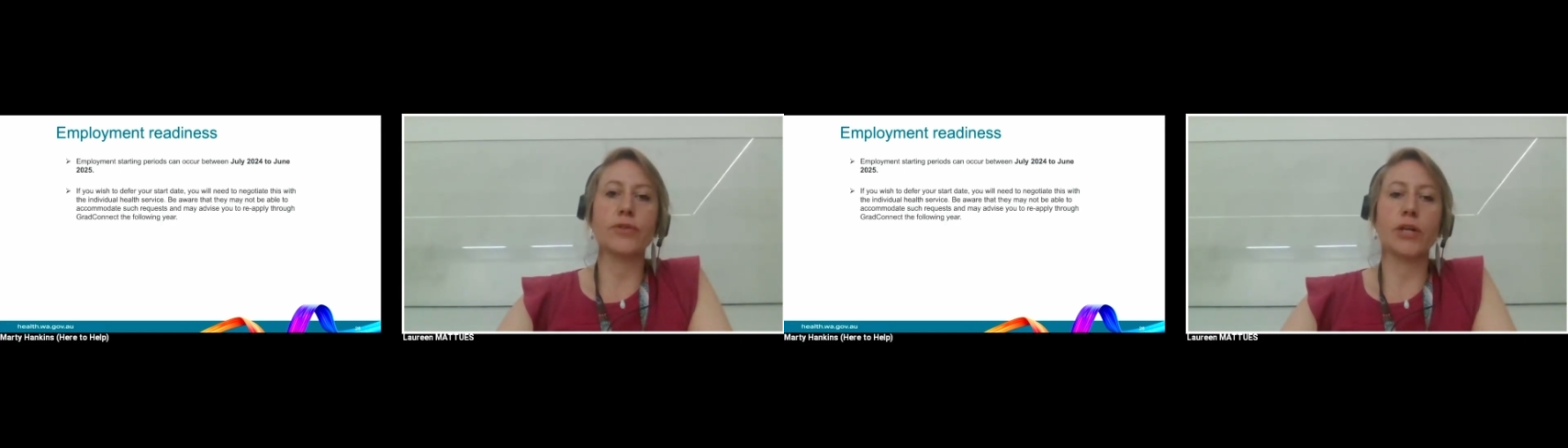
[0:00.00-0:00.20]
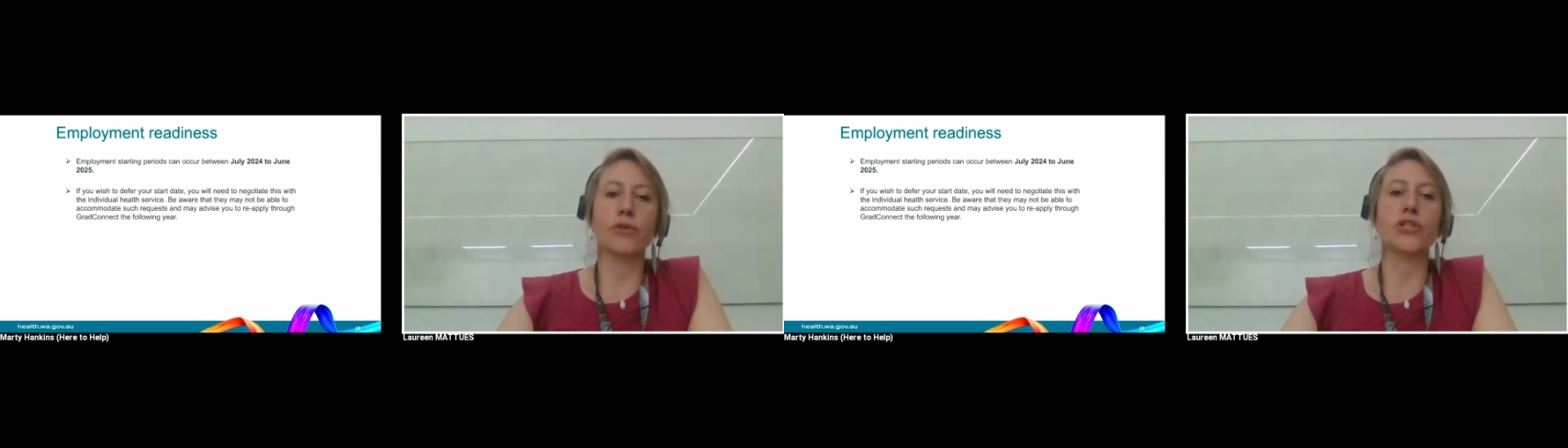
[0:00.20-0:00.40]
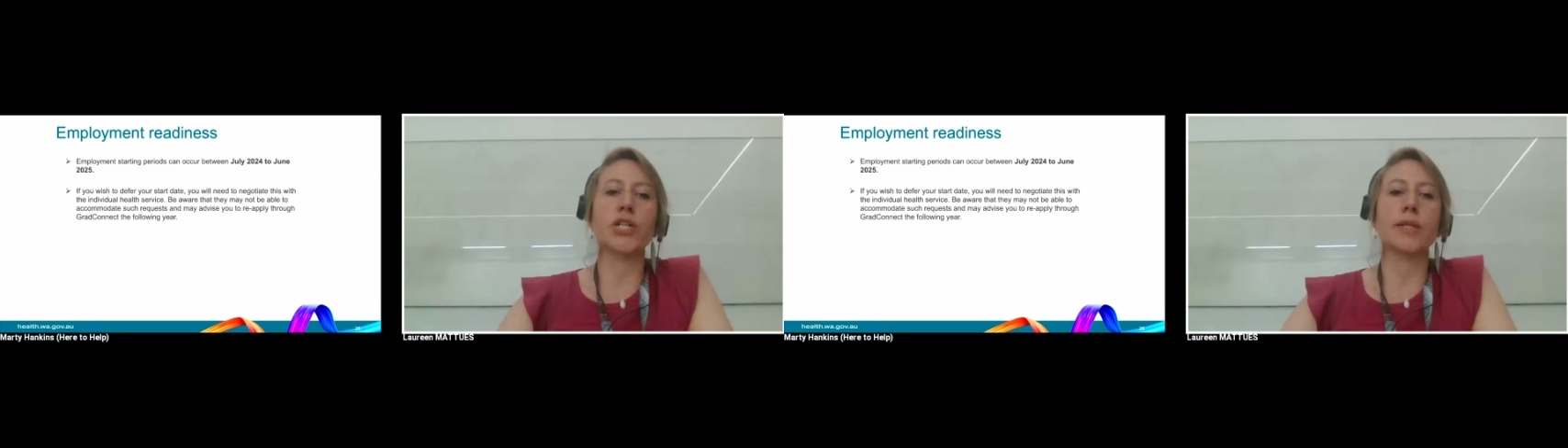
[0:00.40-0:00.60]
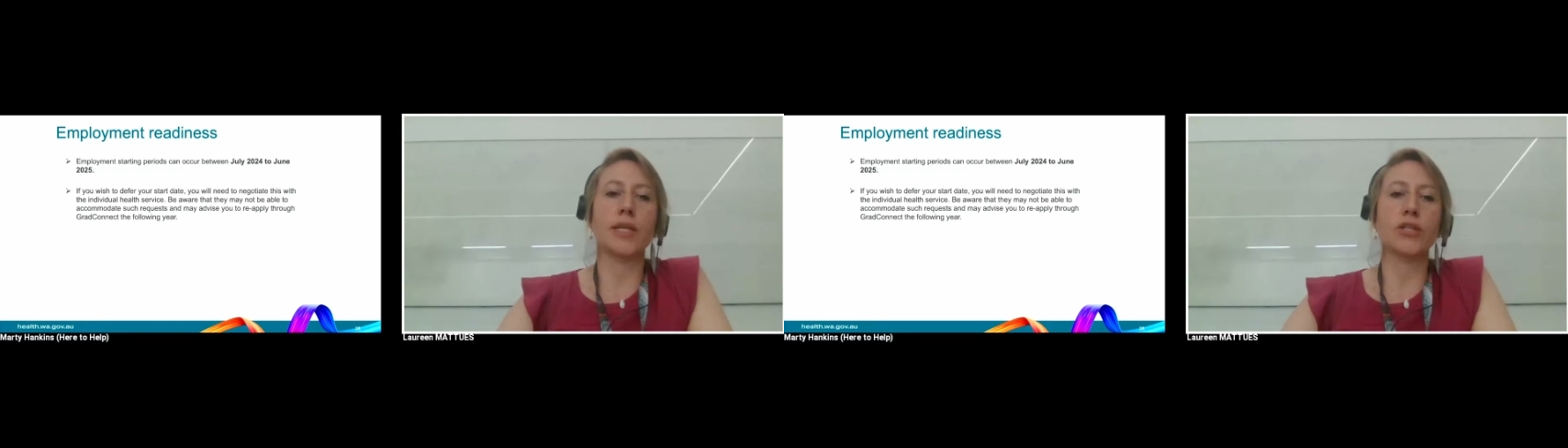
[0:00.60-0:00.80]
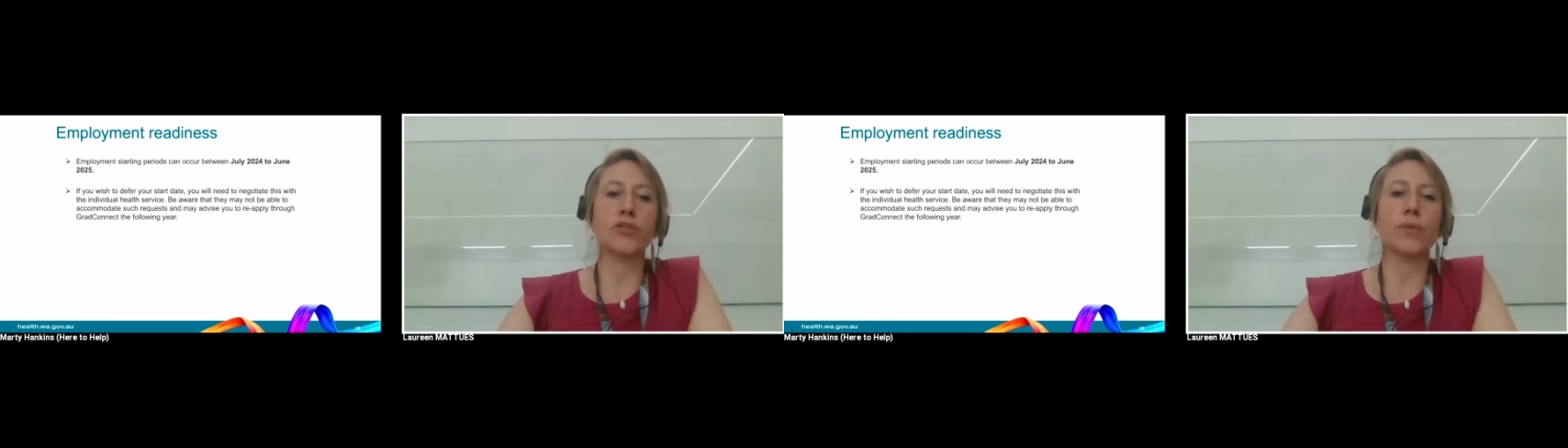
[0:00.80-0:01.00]
you will have to
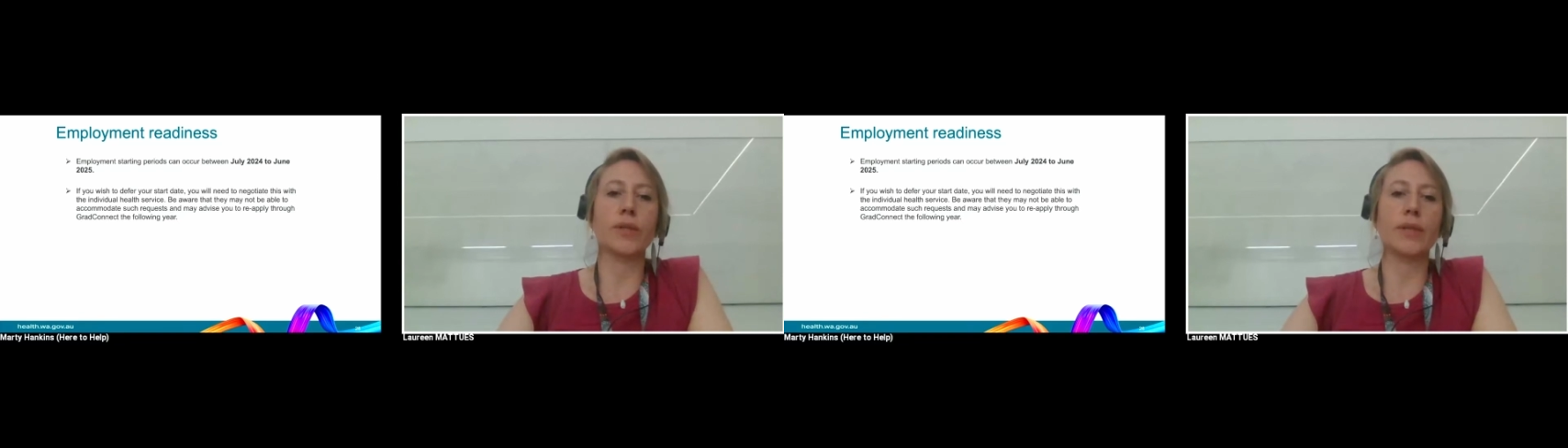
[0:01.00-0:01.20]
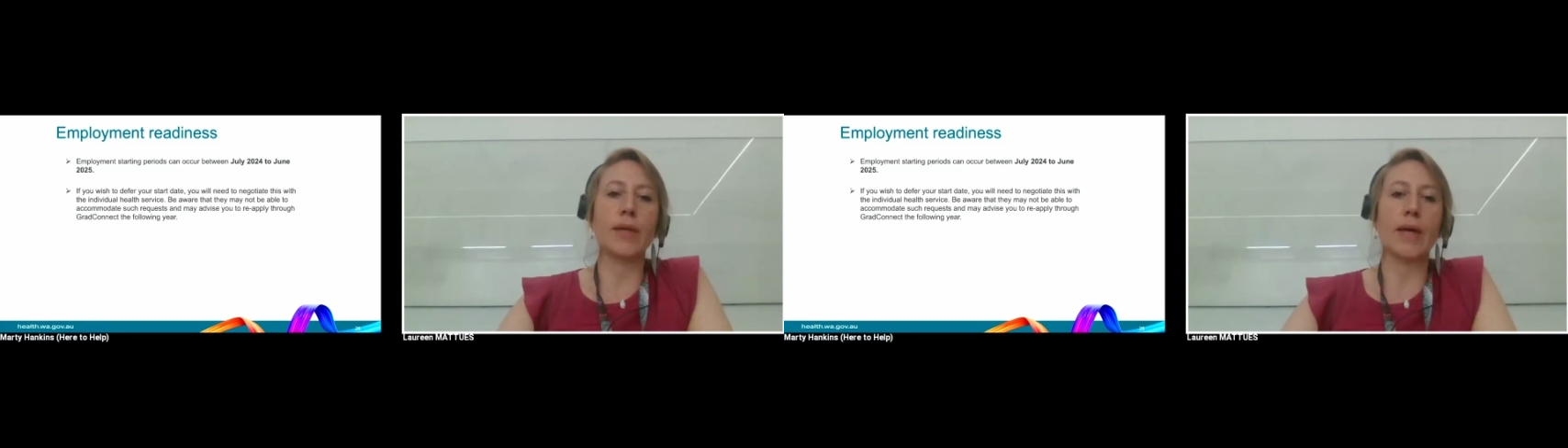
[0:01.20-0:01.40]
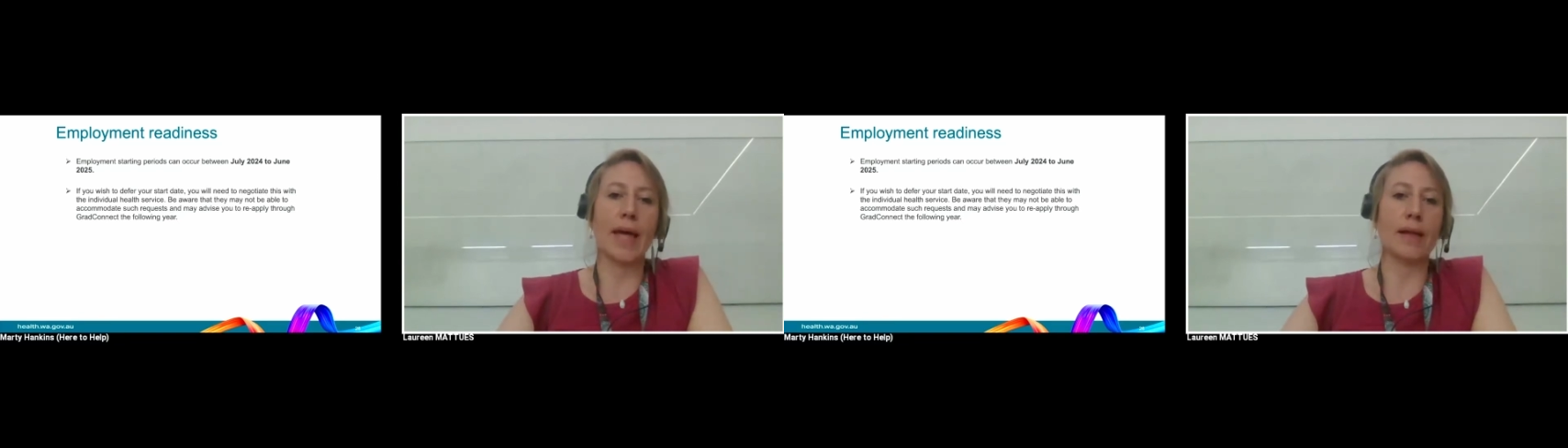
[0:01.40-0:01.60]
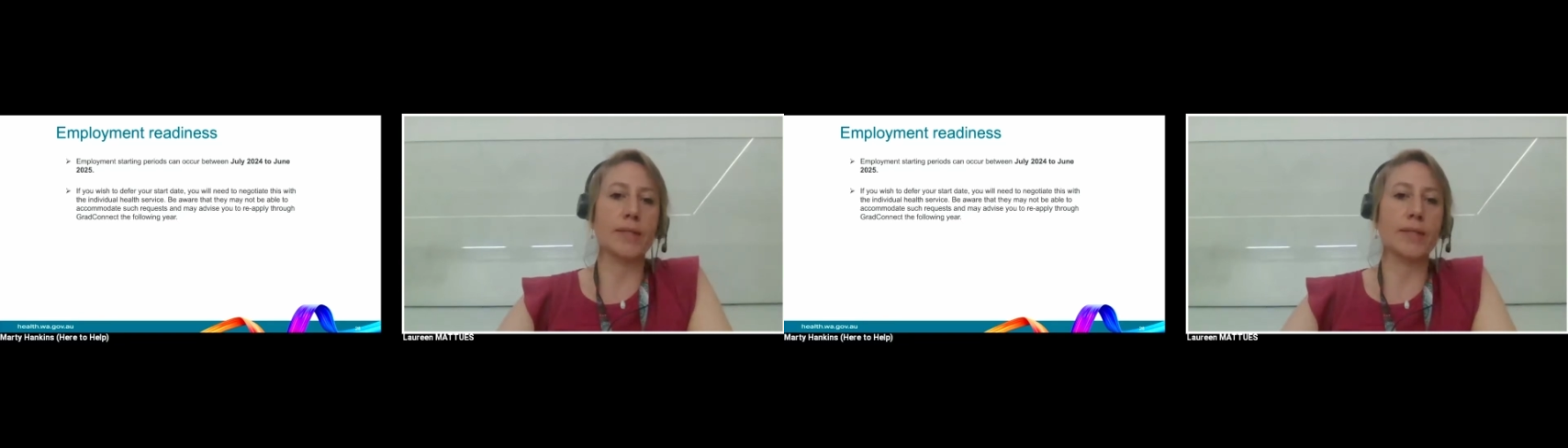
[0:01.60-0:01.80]
negotiate this with